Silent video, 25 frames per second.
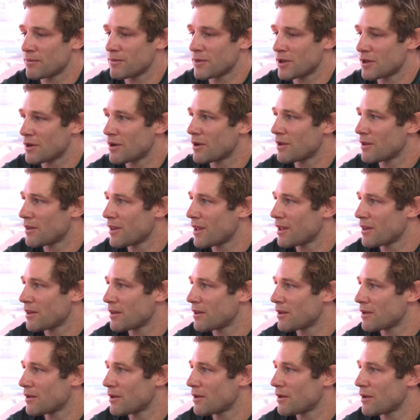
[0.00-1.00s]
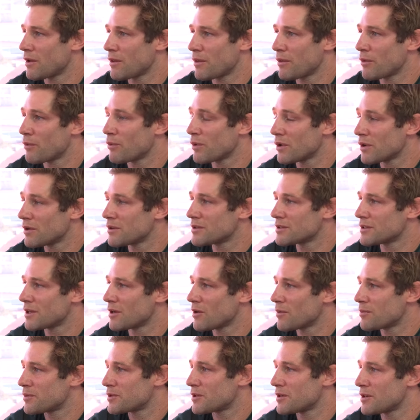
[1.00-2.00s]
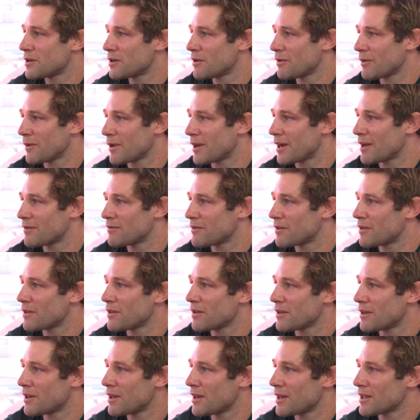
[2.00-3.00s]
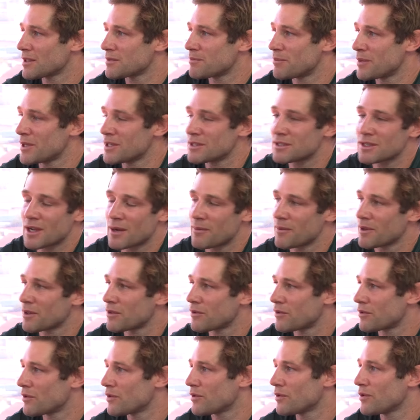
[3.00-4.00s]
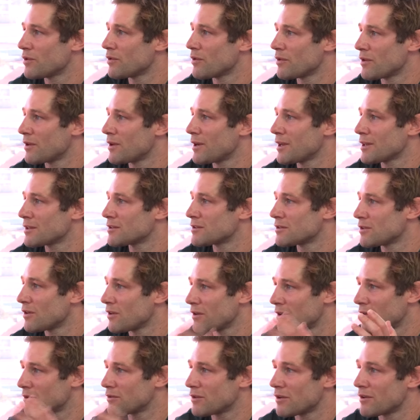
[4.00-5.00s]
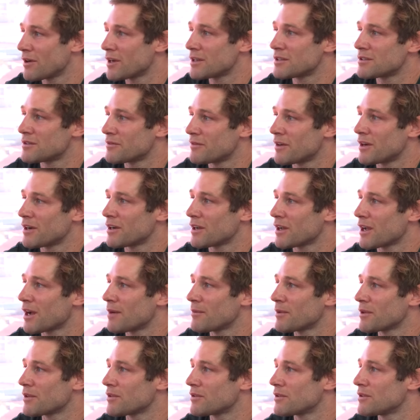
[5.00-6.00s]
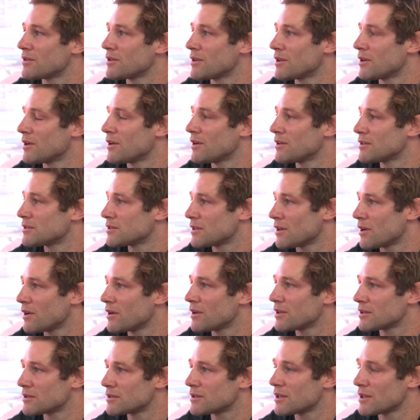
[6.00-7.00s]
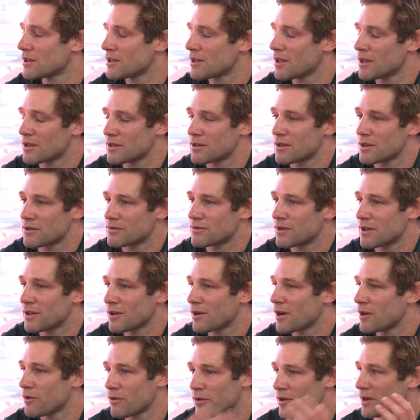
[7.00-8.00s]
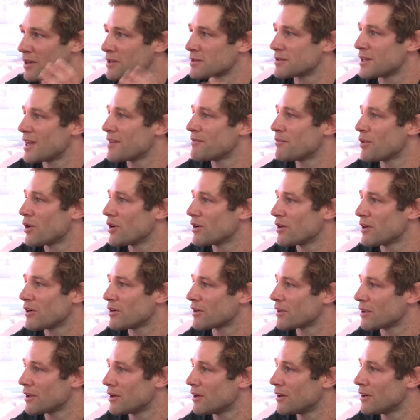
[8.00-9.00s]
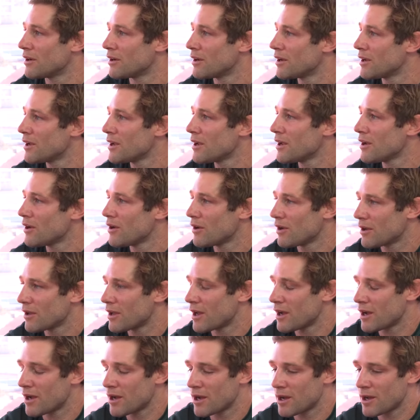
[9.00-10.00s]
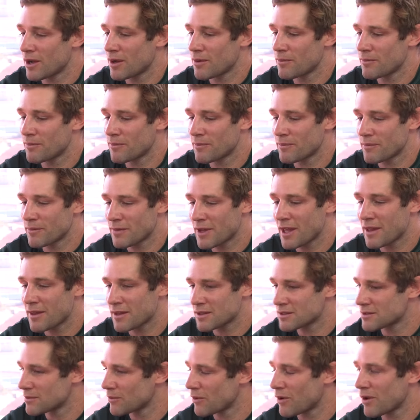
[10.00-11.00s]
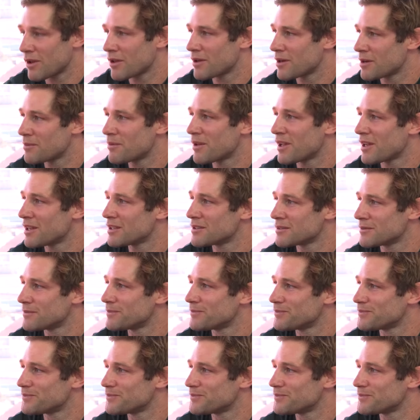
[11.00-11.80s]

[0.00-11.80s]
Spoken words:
you know, that, you know, the world is the opportunity. You're going to have the next beast coming through, or the next Todorov Stravanga coming through, you know, so it's really great, or the next Dave Pocock, you know. Yeah, there's some quality players.